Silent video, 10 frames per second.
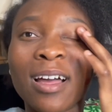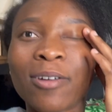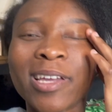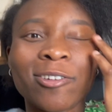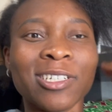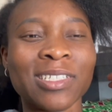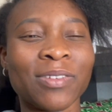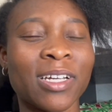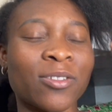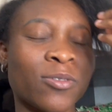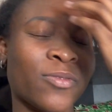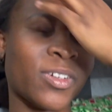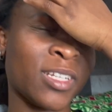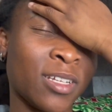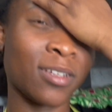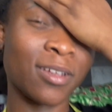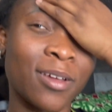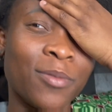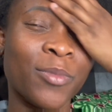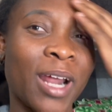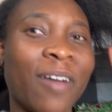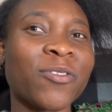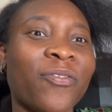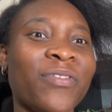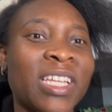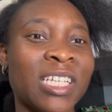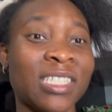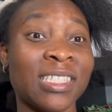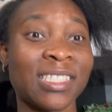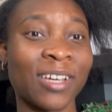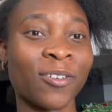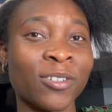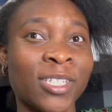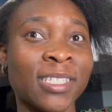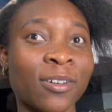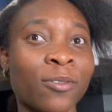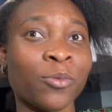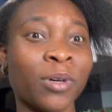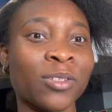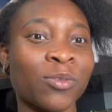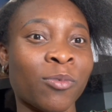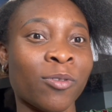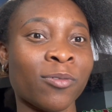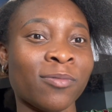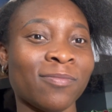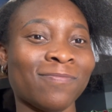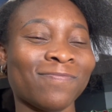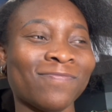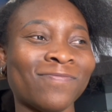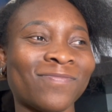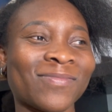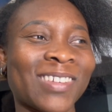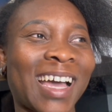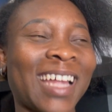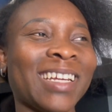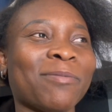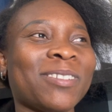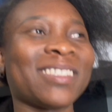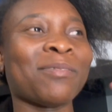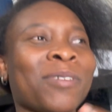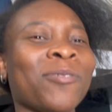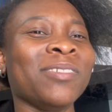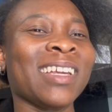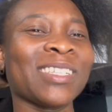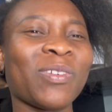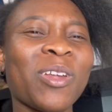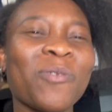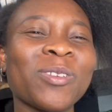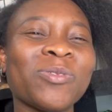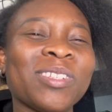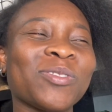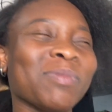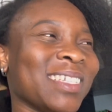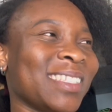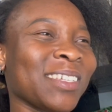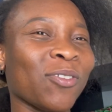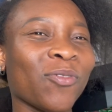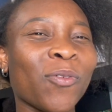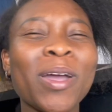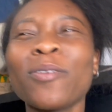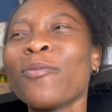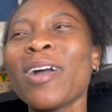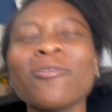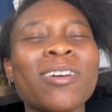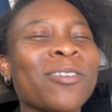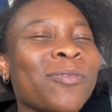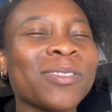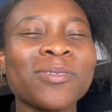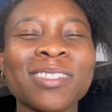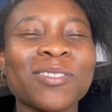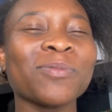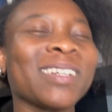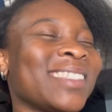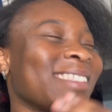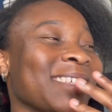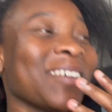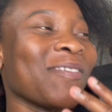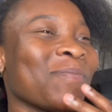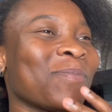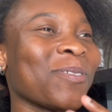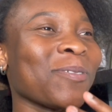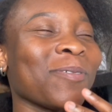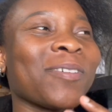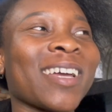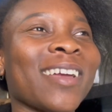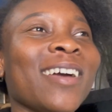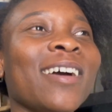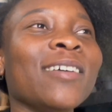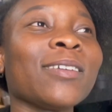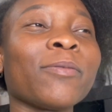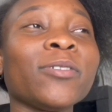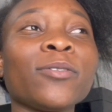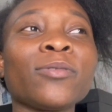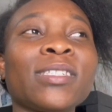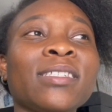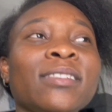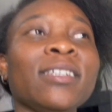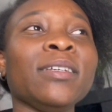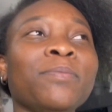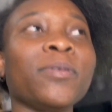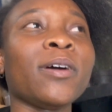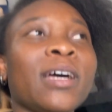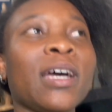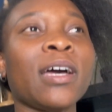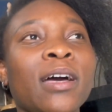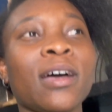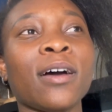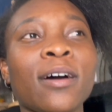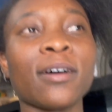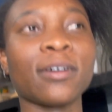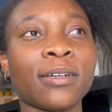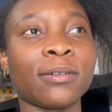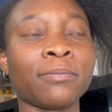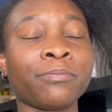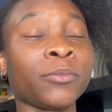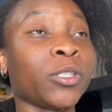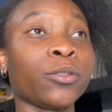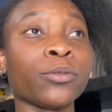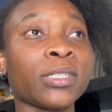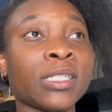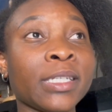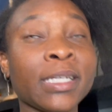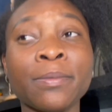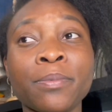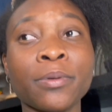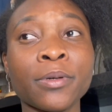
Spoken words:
Okay, I'll try and see if I can start on Friday. But I have to finish the second one tomorrow. And then I always start my own last. Why do I always do this to myself? Why do I always do this to myself, bro? Okay, so I'm going to go sleep. I'm going to go sleep.